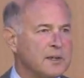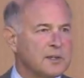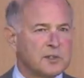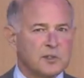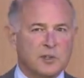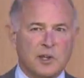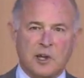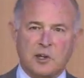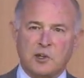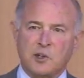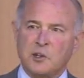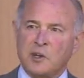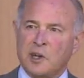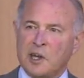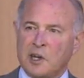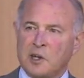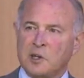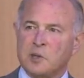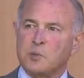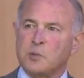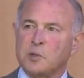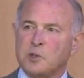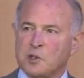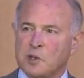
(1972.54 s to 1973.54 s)
Section
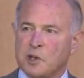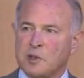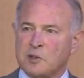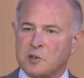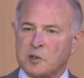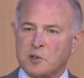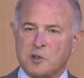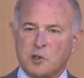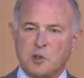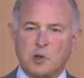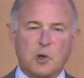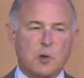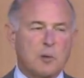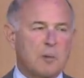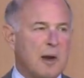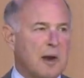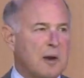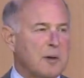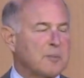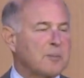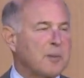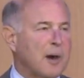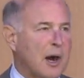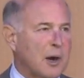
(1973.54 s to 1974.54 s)
eight, which gives us the
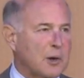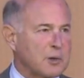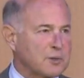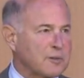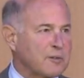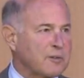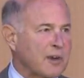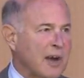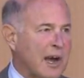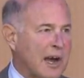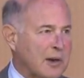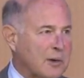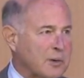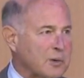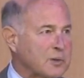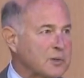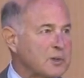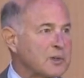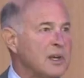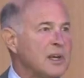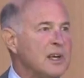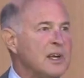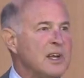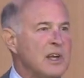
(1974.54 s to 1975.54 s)
enumerated powers of
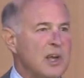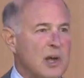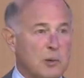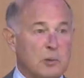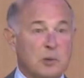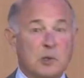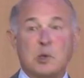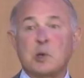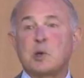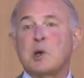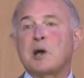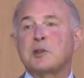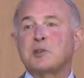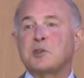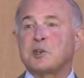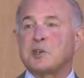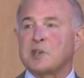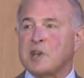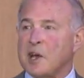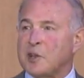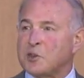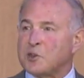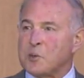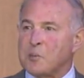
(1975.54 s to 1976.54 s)
Congress, and we do get the
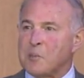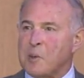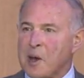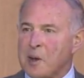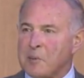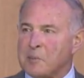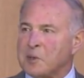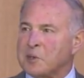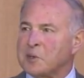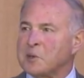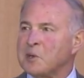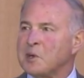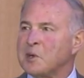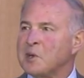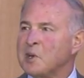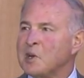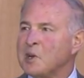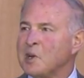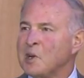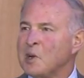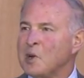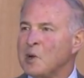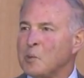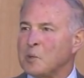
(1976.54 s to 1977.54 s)
tenth Amendment,
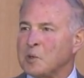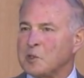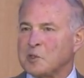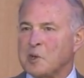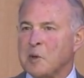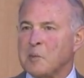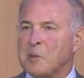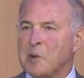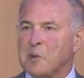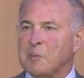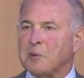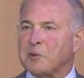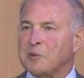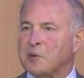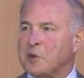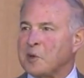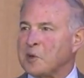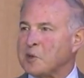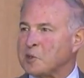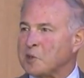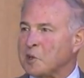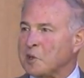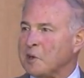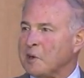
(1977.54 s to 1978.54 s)
which some people
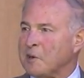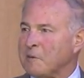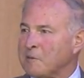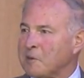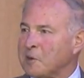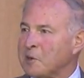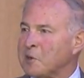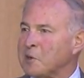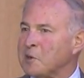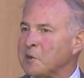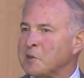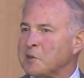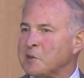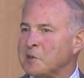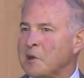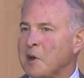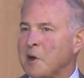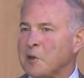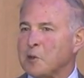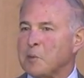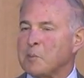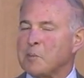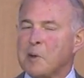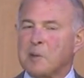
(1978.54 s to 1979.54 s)
think is significant and
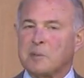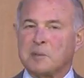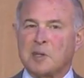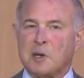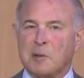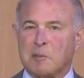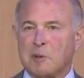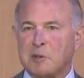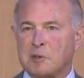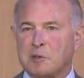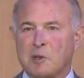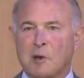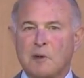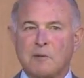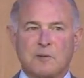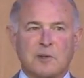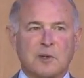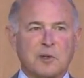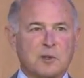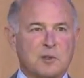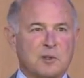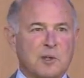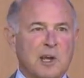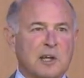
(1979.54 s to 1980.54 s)
other people like myself
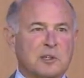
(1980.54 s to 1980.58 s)
think is